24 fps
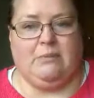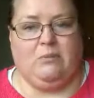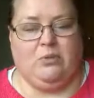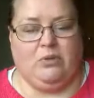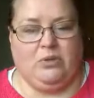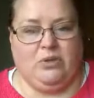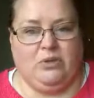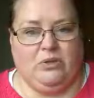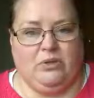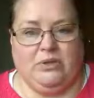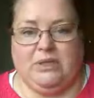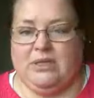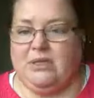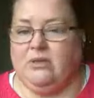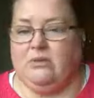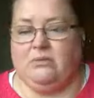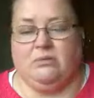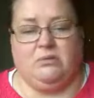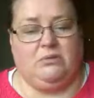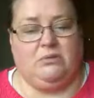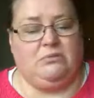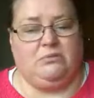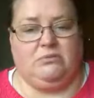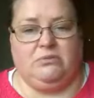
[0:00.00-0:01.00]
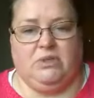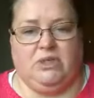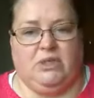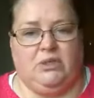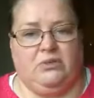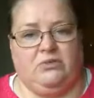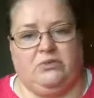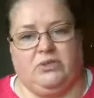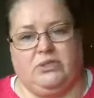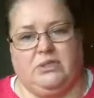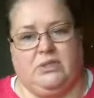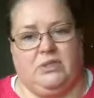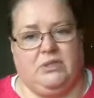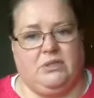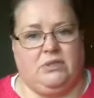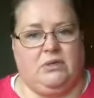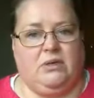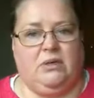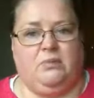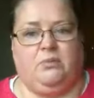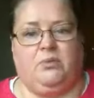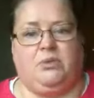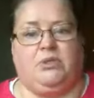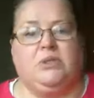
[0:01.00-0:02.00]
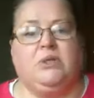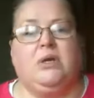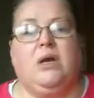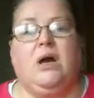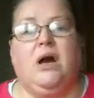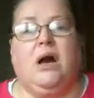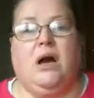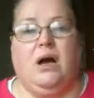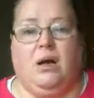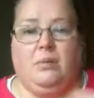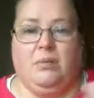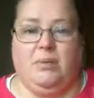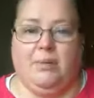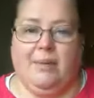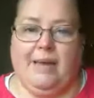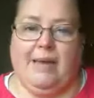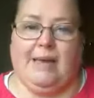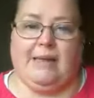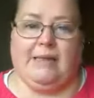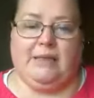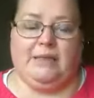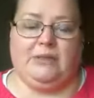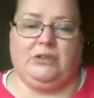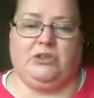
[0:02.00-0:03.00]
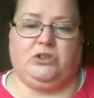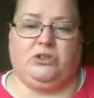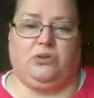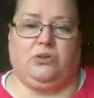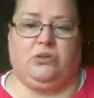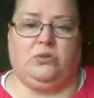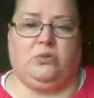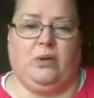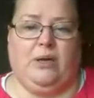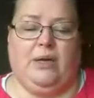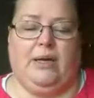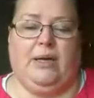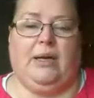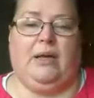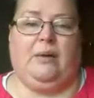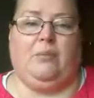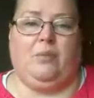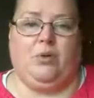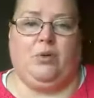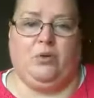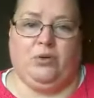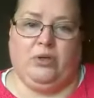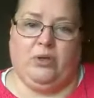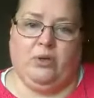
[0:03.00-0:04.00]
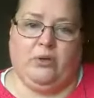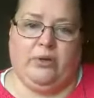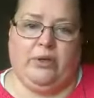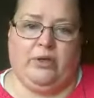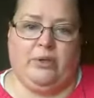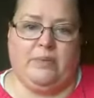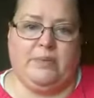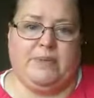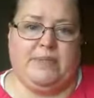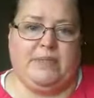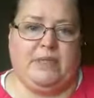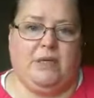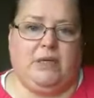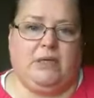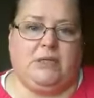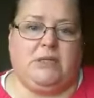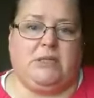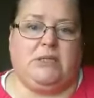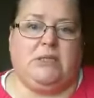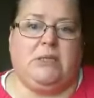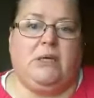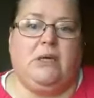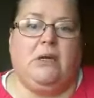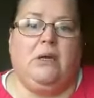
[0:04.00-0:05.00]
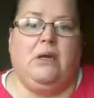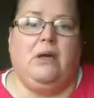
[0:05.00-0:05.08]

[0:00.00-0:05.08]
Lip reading: I'm only going, they don't really understand time, but I'll be back in a short while. I'm only going upstairs,